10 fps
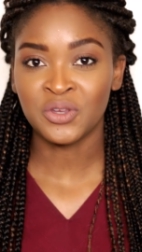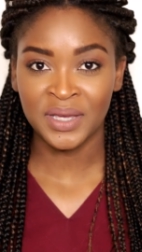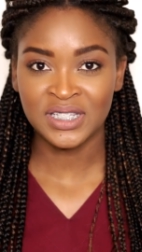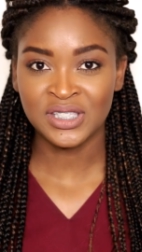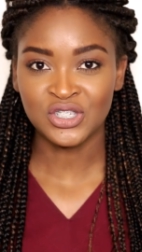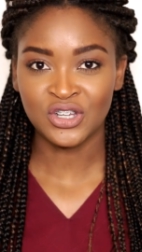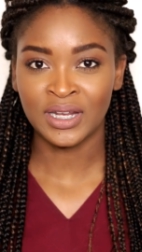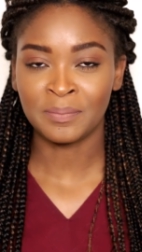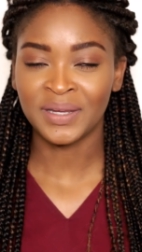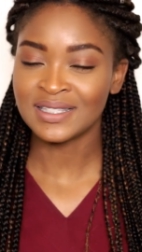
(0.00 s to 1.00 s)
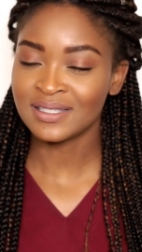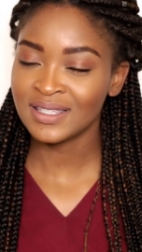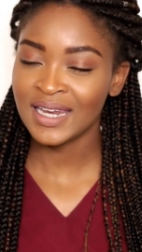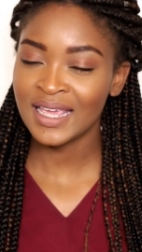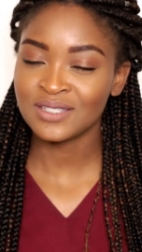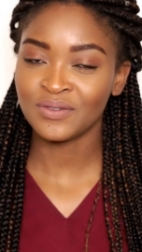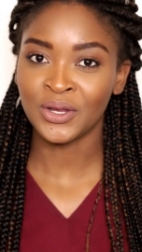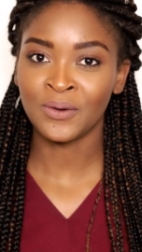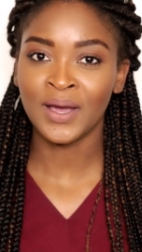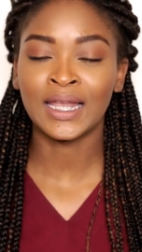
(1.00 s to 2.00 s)
on your medicine journey. But until the next
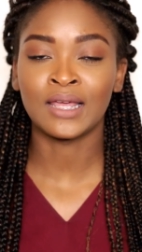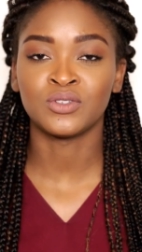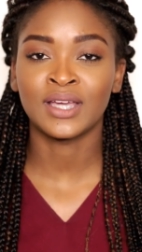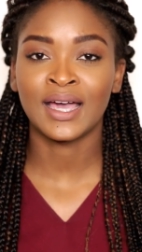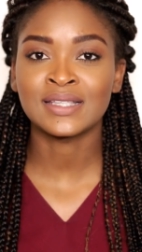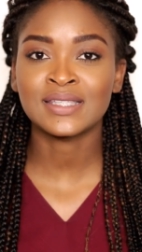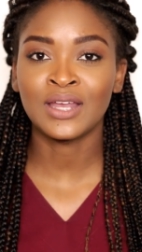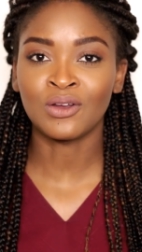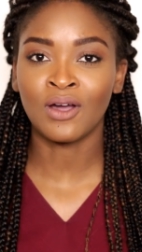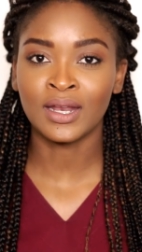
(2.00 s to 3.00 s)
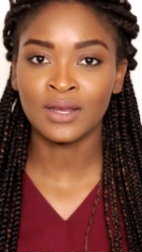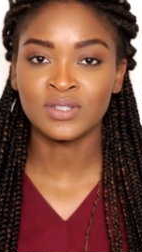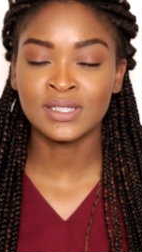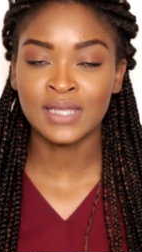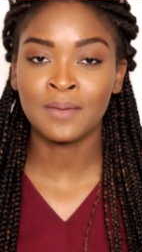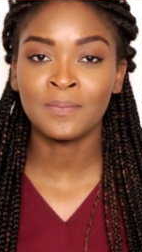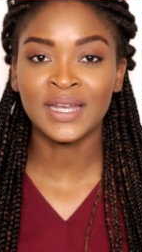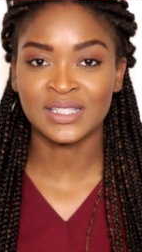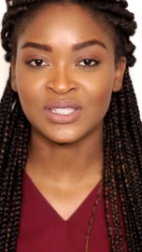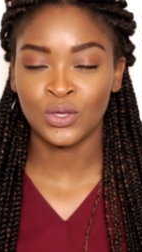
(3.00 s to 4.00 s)
video, I love you guys, and God ever stay
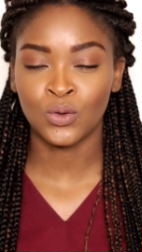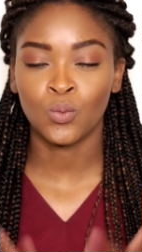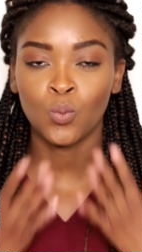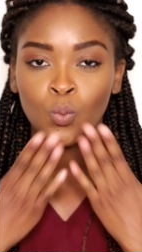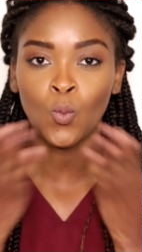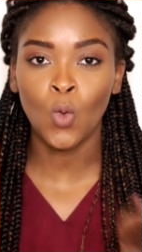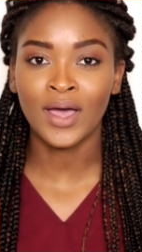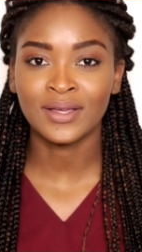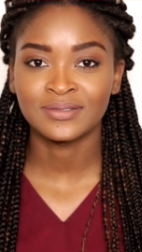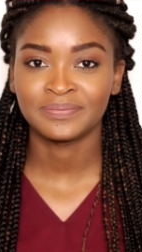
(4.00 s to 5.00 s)
blessing you.